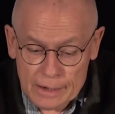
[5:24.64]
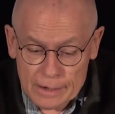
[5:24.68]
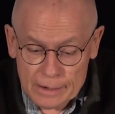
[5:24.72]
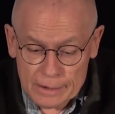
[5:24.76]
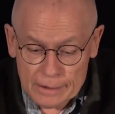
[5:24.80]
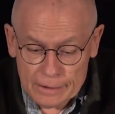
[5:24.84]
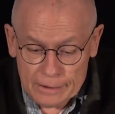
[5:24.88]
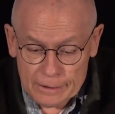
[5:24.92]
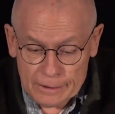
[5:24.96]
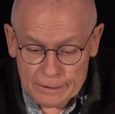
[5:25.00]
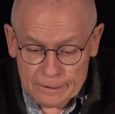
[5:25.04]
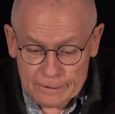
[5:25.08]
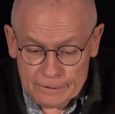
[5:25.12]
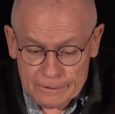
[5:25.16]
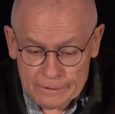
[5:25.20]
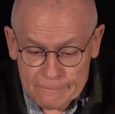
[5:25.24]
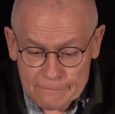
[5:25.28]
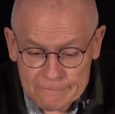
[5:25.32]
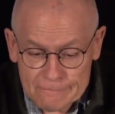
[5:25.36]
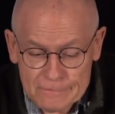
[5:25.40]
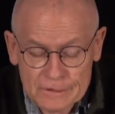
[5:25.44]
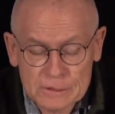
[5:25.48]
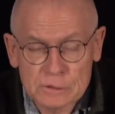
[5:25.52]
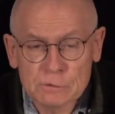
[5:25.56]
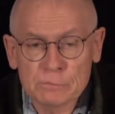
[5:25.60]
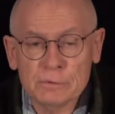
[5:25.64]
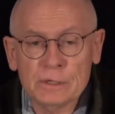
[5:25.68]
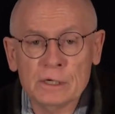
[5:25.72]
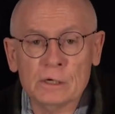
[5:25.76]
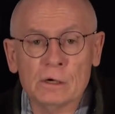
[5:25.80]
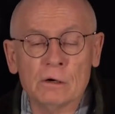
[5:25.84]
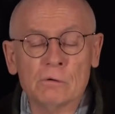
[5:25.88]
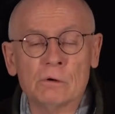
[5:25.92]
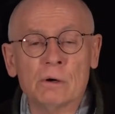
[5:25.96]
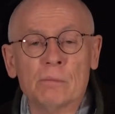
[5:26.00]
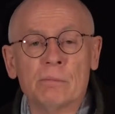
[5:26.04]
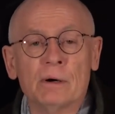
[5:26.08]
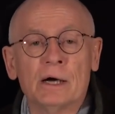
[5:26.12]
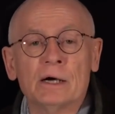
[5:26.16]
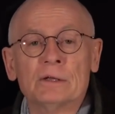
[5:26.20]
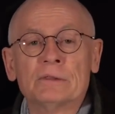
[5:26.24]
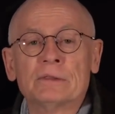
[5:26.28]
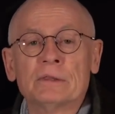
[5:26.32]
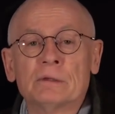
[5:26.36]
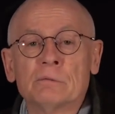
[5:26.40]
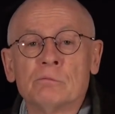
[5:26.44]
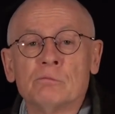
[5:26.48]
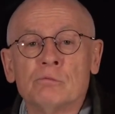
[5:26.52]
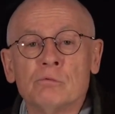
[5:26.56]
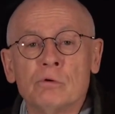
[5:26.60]
What do we know
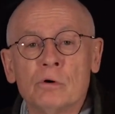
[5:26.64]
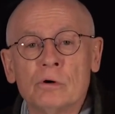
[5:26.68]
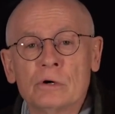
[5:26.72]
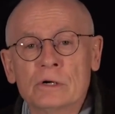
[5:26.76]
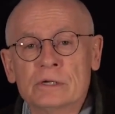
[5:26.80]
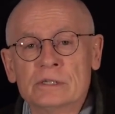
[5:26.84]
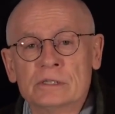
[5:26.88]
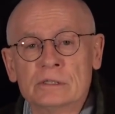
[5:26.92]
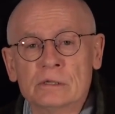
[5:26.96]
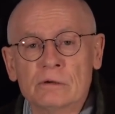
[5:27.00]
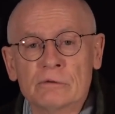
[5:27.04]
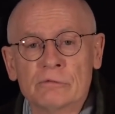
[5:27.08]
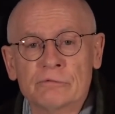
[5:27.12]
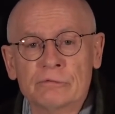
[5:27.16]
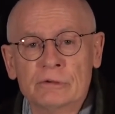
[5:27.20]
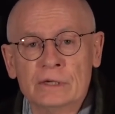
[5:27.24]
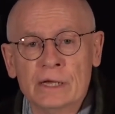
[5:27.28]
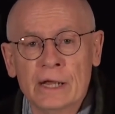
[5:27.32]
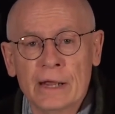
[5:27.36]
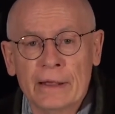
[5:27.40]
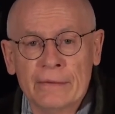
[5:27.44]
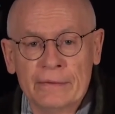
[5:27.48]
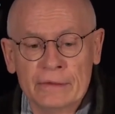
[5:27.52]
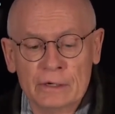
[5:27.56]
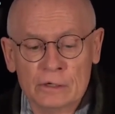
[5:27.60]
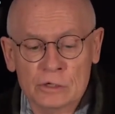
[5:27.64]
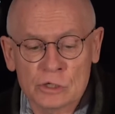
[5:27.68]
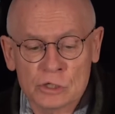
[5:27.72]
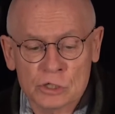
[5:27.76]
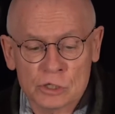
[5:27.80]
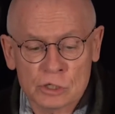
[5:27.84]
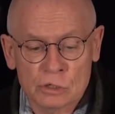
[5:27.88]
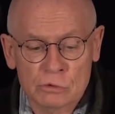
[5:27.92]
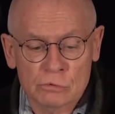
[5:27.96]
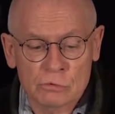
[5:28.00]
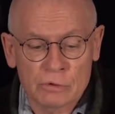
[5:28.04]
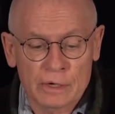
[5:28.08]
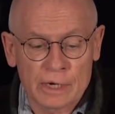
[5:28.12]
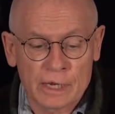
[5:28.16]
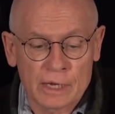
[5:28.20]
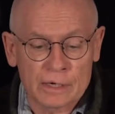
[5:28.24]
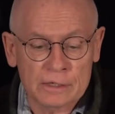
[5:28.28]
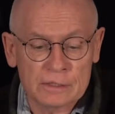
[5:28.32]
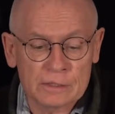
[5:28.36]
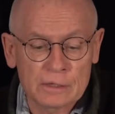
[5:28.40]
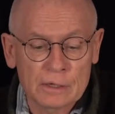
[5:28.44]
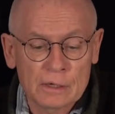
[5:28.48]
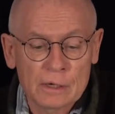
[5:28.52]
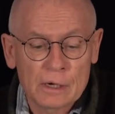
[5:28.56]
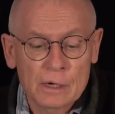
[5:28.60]
about the works of Katherine
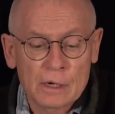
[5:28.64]
Jowett?